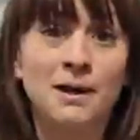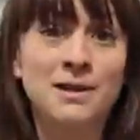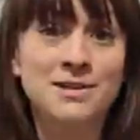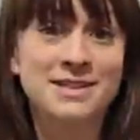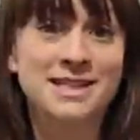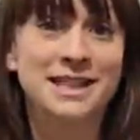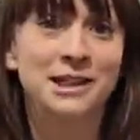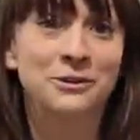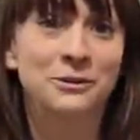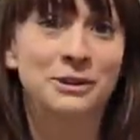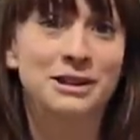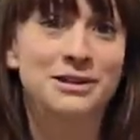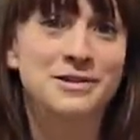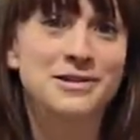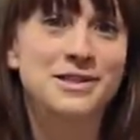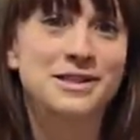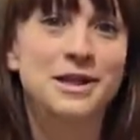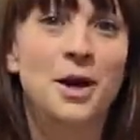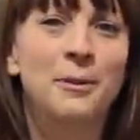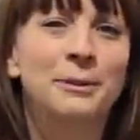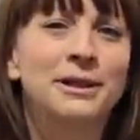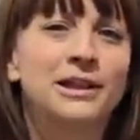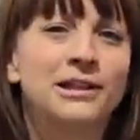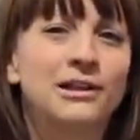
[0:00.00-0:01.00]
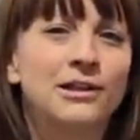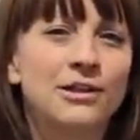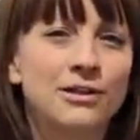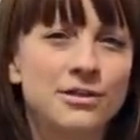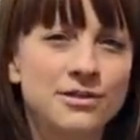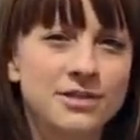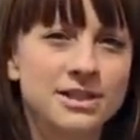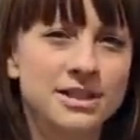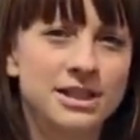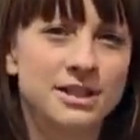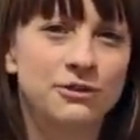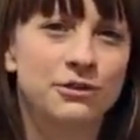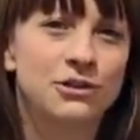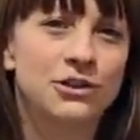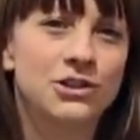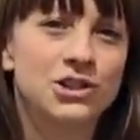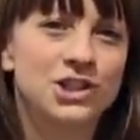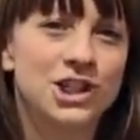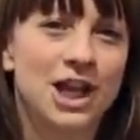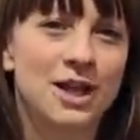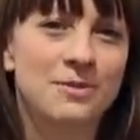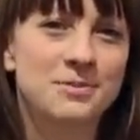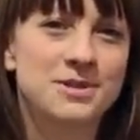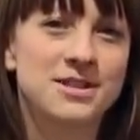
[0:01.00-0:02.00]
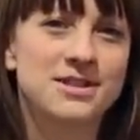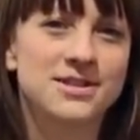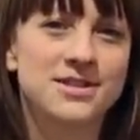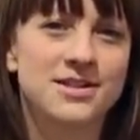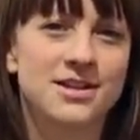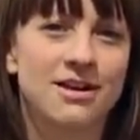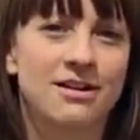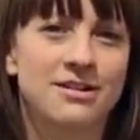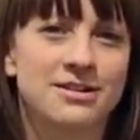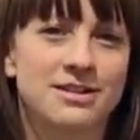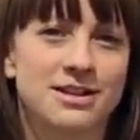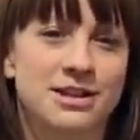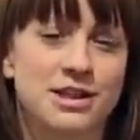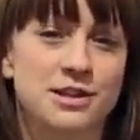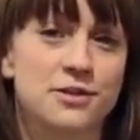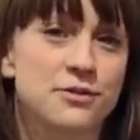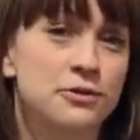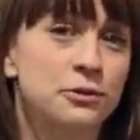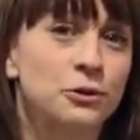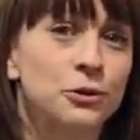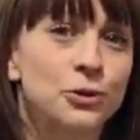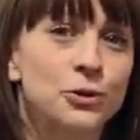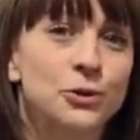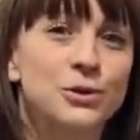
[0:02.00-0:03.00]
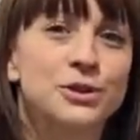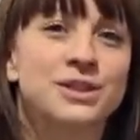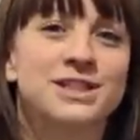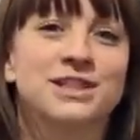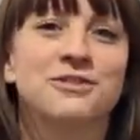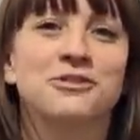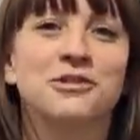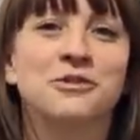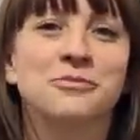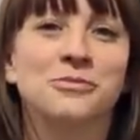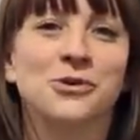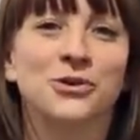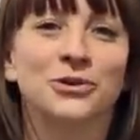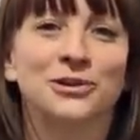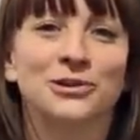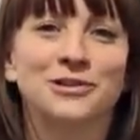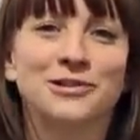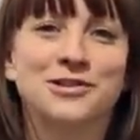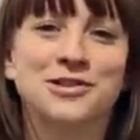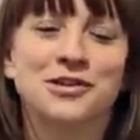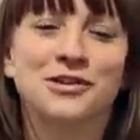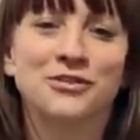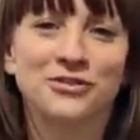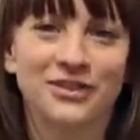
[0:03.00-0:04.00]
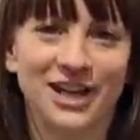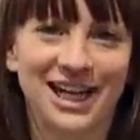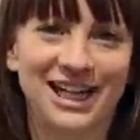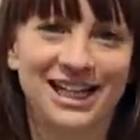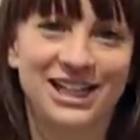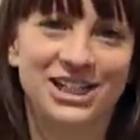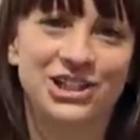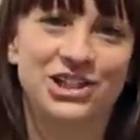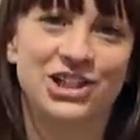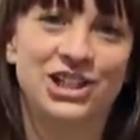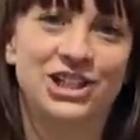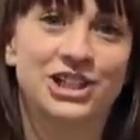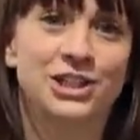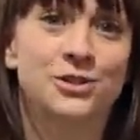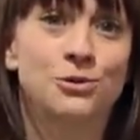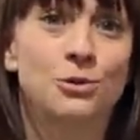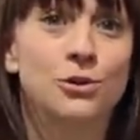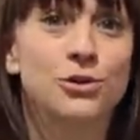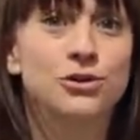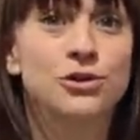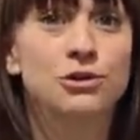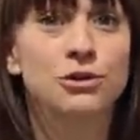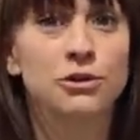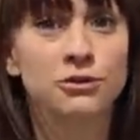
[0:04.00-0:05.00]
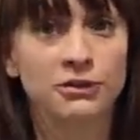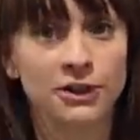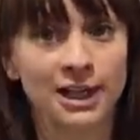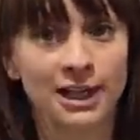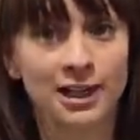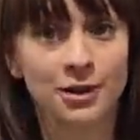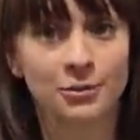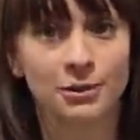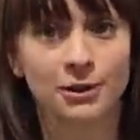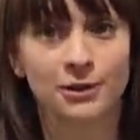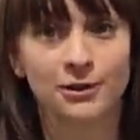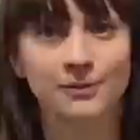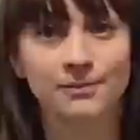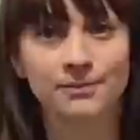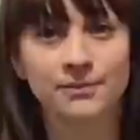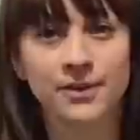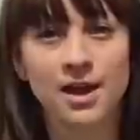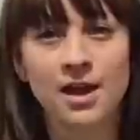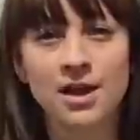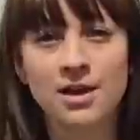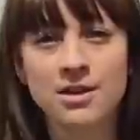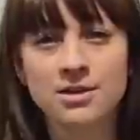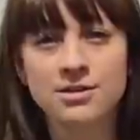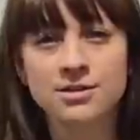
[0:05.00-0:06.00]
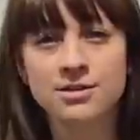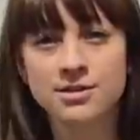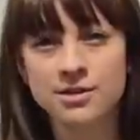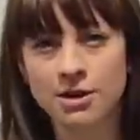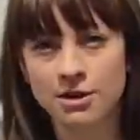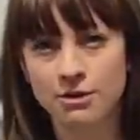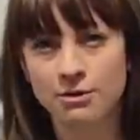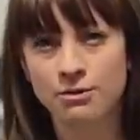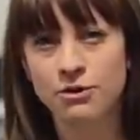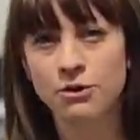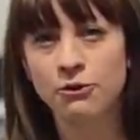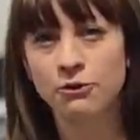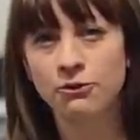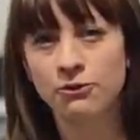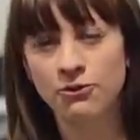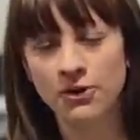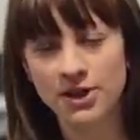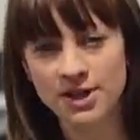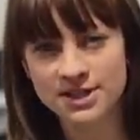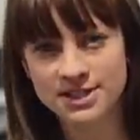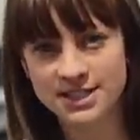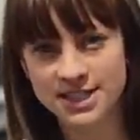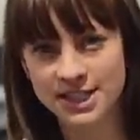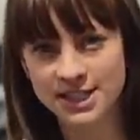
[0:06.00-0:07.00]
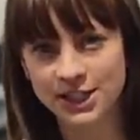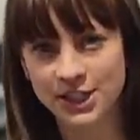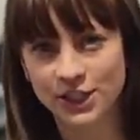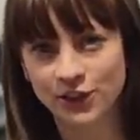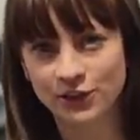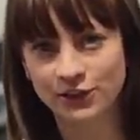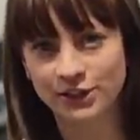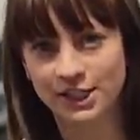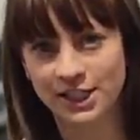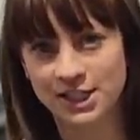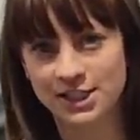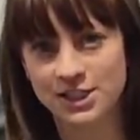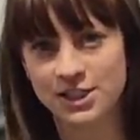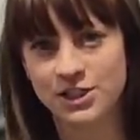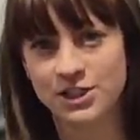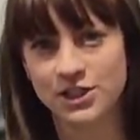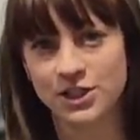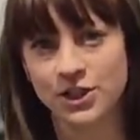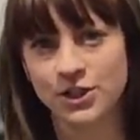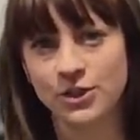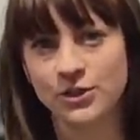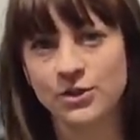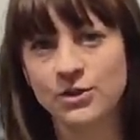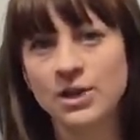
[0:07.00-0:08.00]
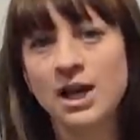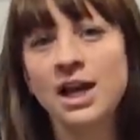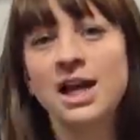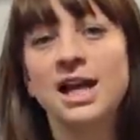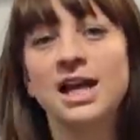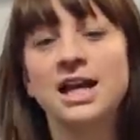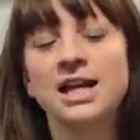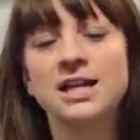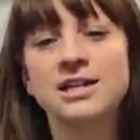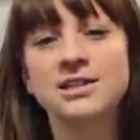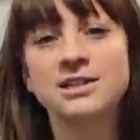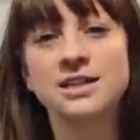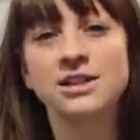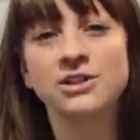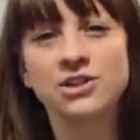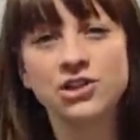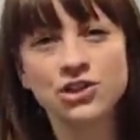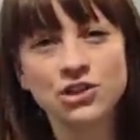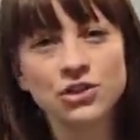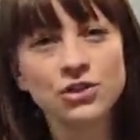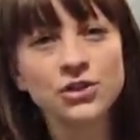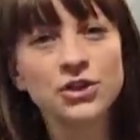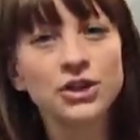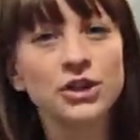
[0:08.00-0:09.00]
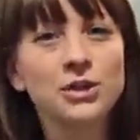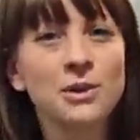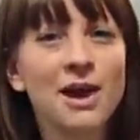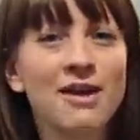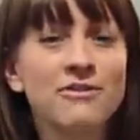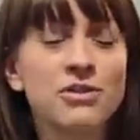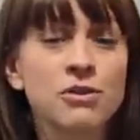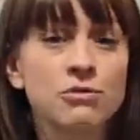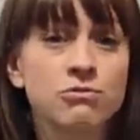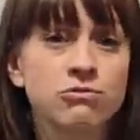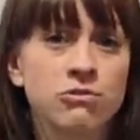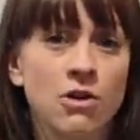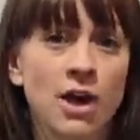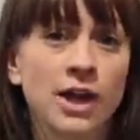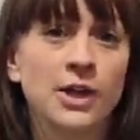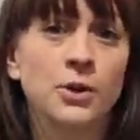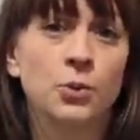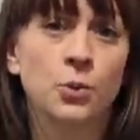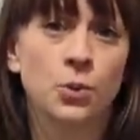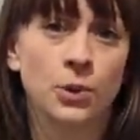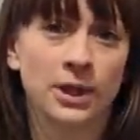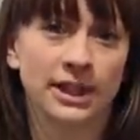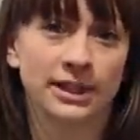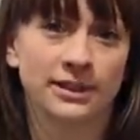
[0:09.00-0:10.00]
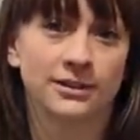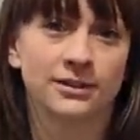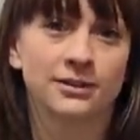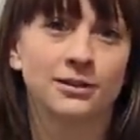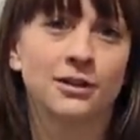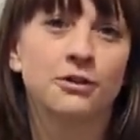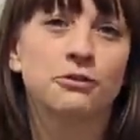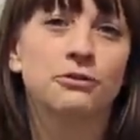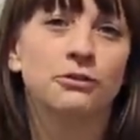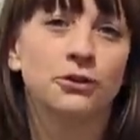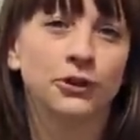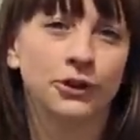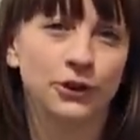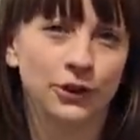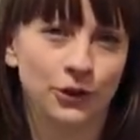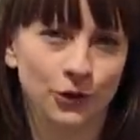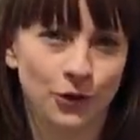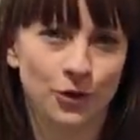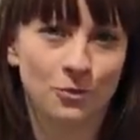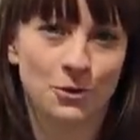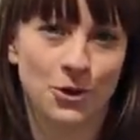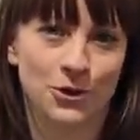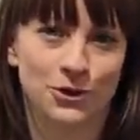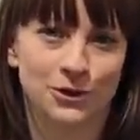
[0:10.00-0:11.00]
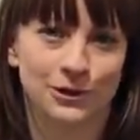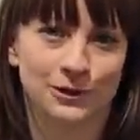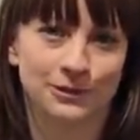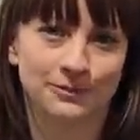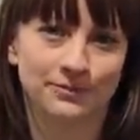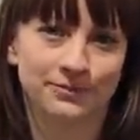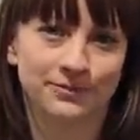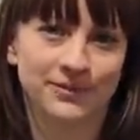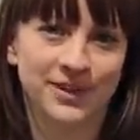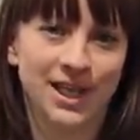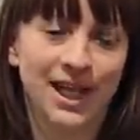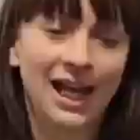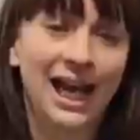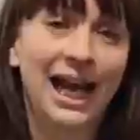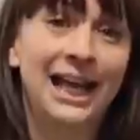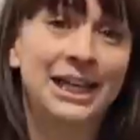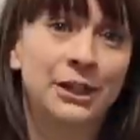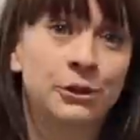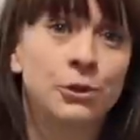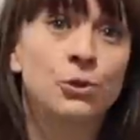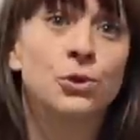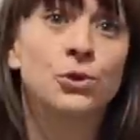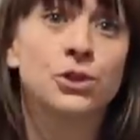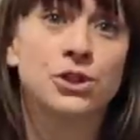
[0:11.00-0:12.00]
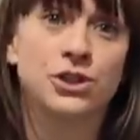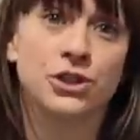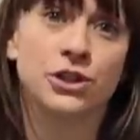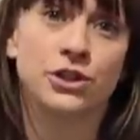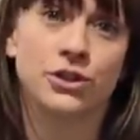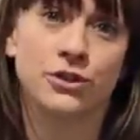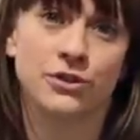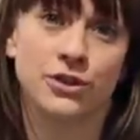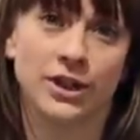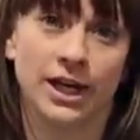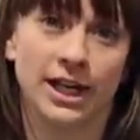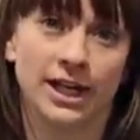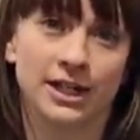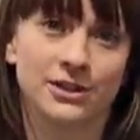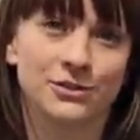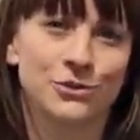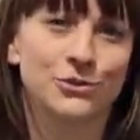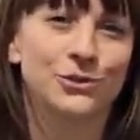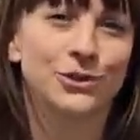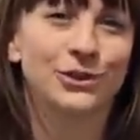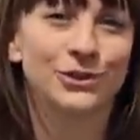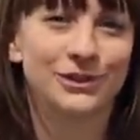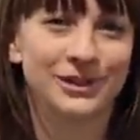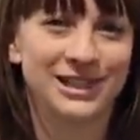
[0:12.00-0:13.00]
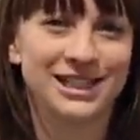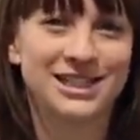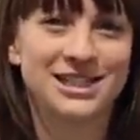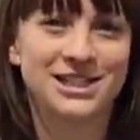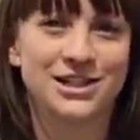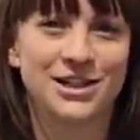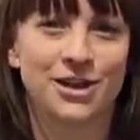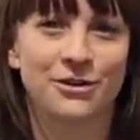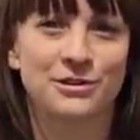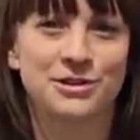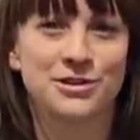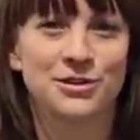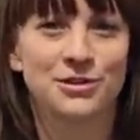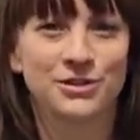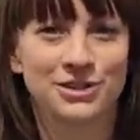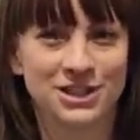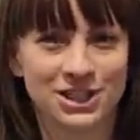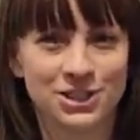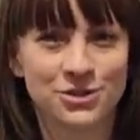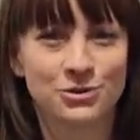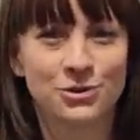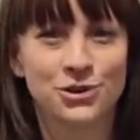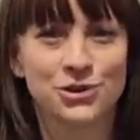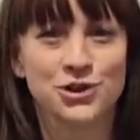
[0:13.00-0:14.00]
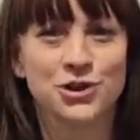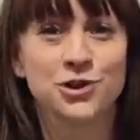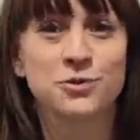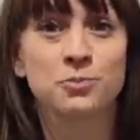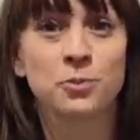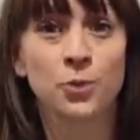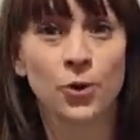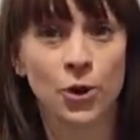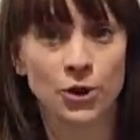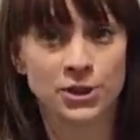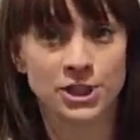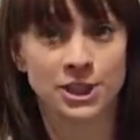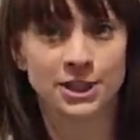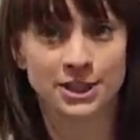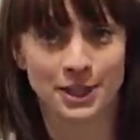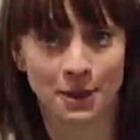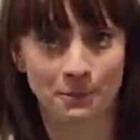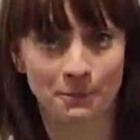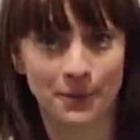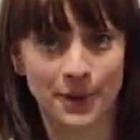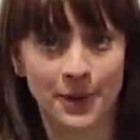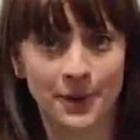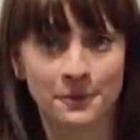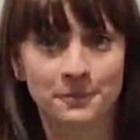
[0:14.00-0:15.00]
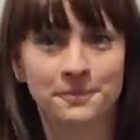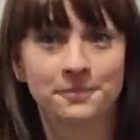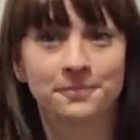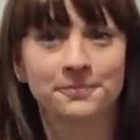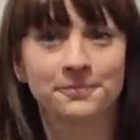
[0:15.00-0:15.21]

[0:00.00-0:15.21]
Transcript: basket wheels come in lots of different shapes and sizes for all the different models of AEG dishwasher available. So the first thing that you'll need to do is ensure that you have the right wheel for your model. And in order to do that, all you need to know is your dishwasher's product number.